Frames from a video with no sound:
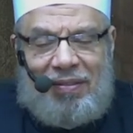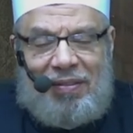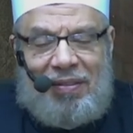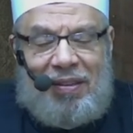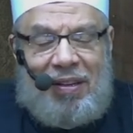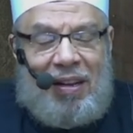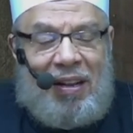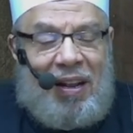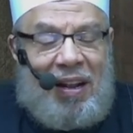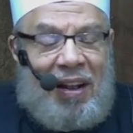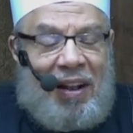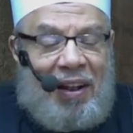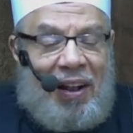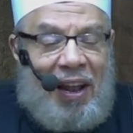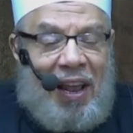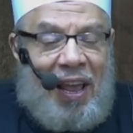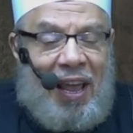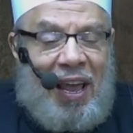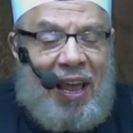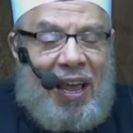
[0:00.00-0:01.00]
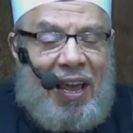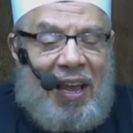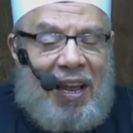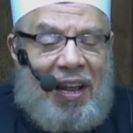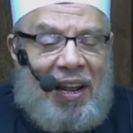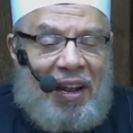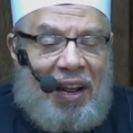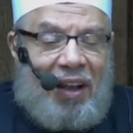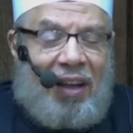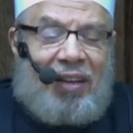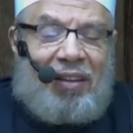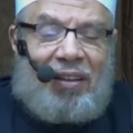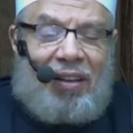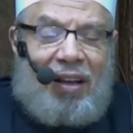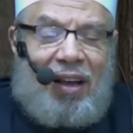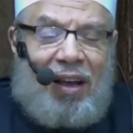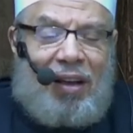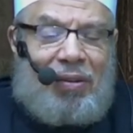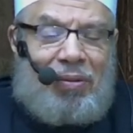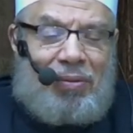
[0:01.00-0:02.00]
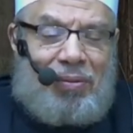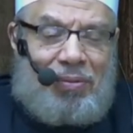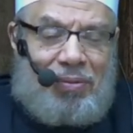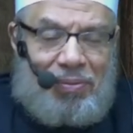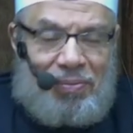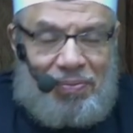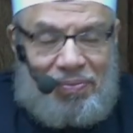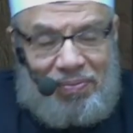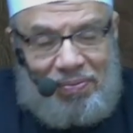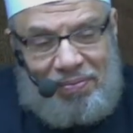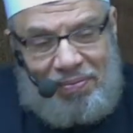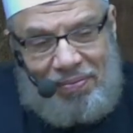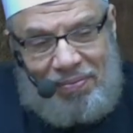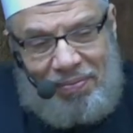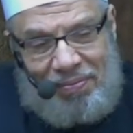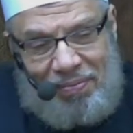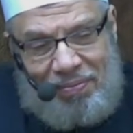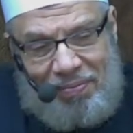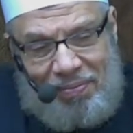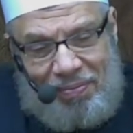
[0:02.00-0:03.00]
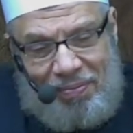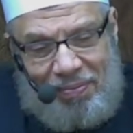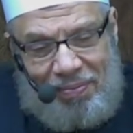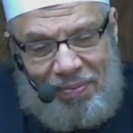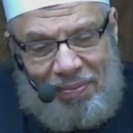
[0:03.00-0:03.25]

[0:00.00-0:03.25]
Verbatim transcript: uh, it's asleep, you don't look at it because they said